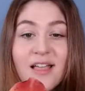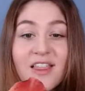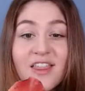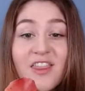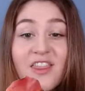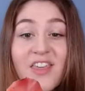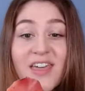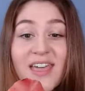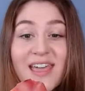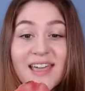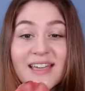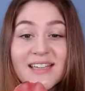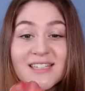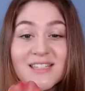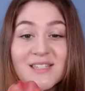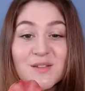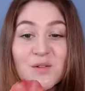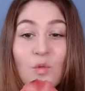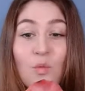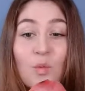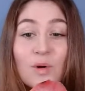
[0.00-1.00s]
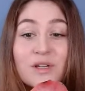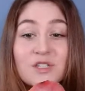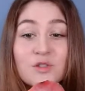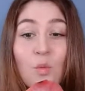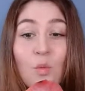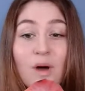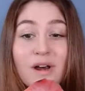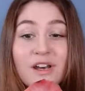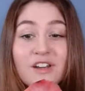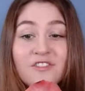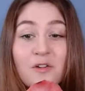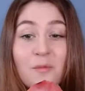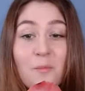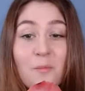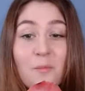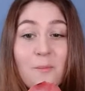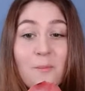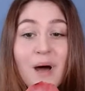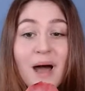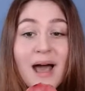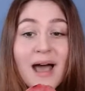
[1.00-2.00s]
This was one of
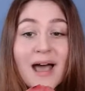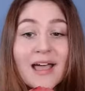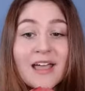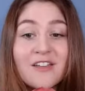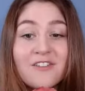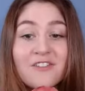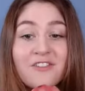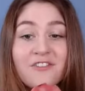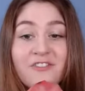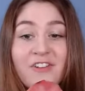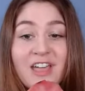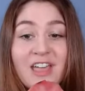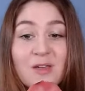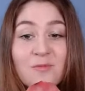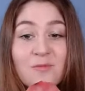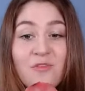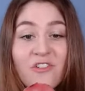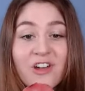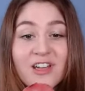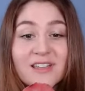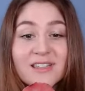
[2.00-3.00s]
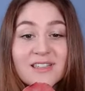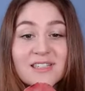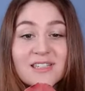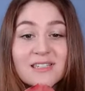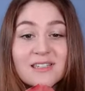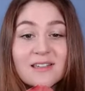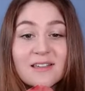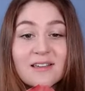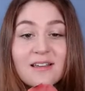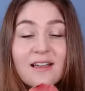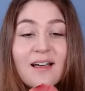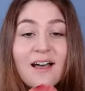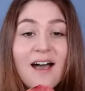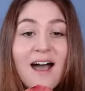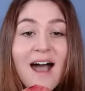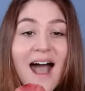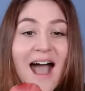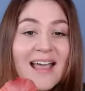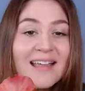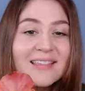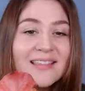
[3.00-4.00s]
my favorites.
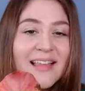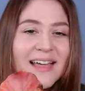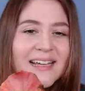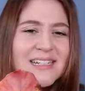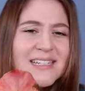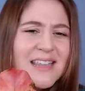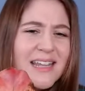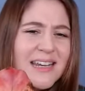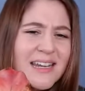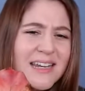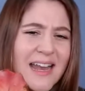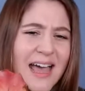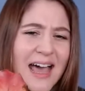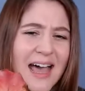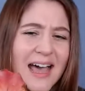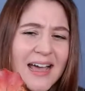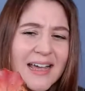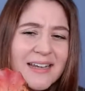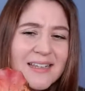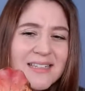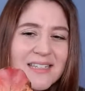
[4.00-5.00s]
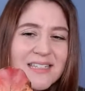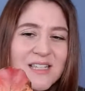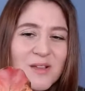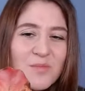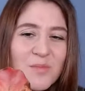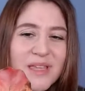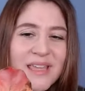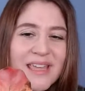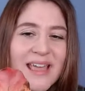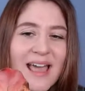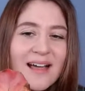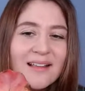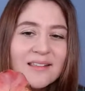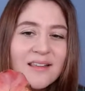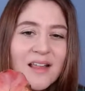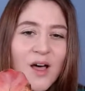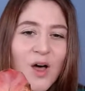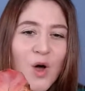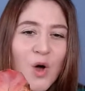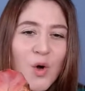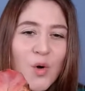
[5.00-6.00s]
I liked that it had some
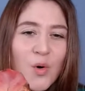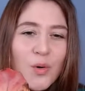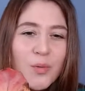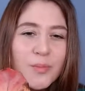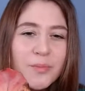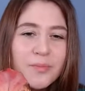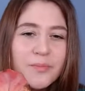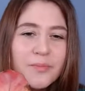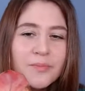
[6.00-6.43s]
yellow